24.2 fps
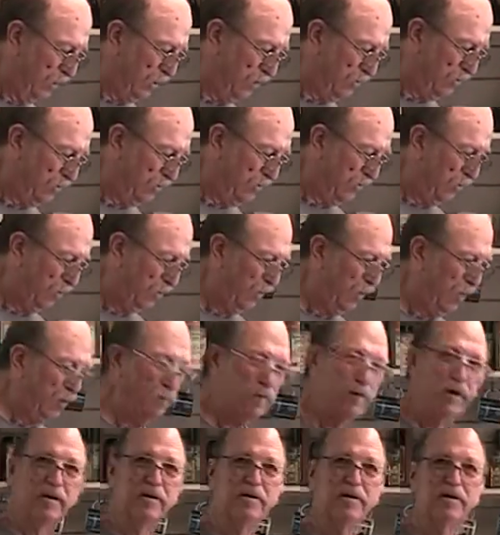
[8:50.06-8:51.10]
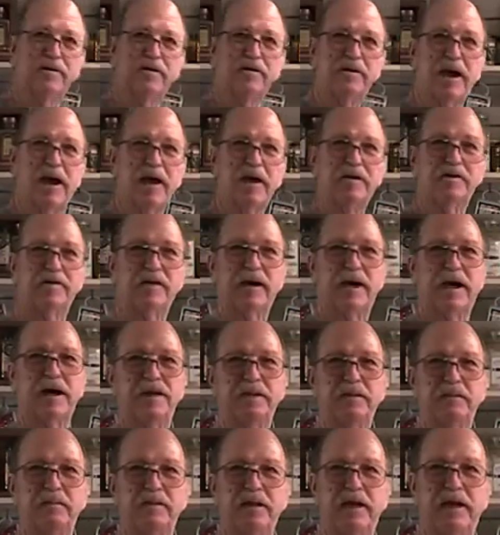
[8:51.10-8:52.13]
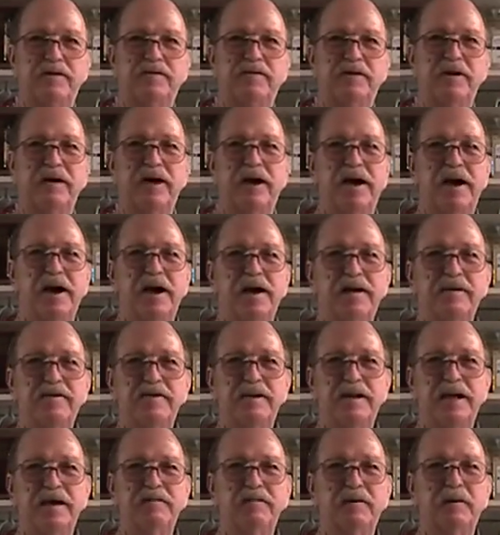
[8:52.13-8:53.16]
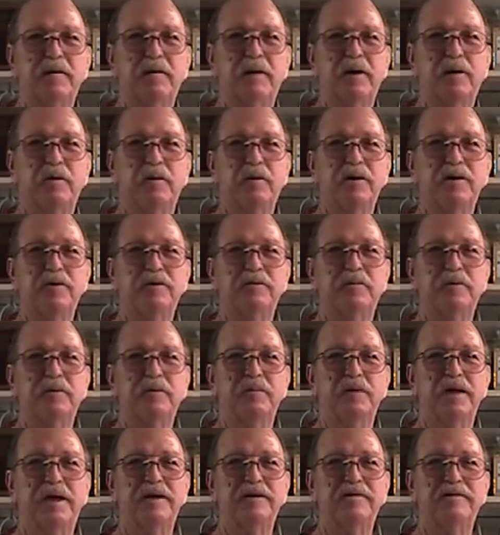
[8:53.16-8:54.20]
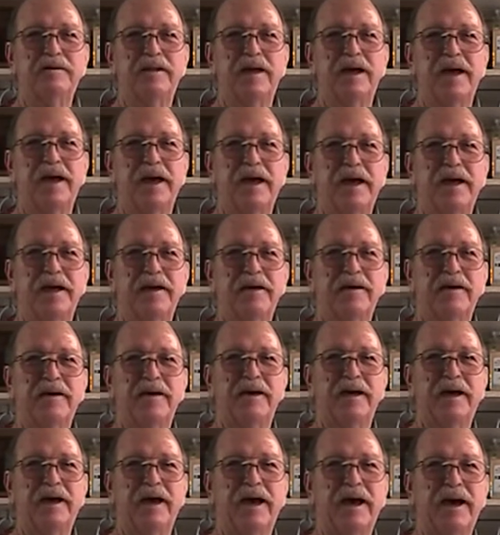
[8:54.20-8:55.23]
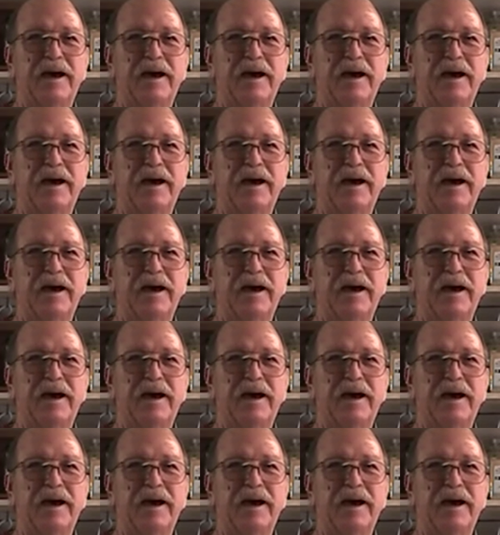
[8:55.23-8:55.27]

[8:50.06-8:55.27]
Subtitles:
So I want to just ask God to bless you guys and have a wonderful, blessed day, and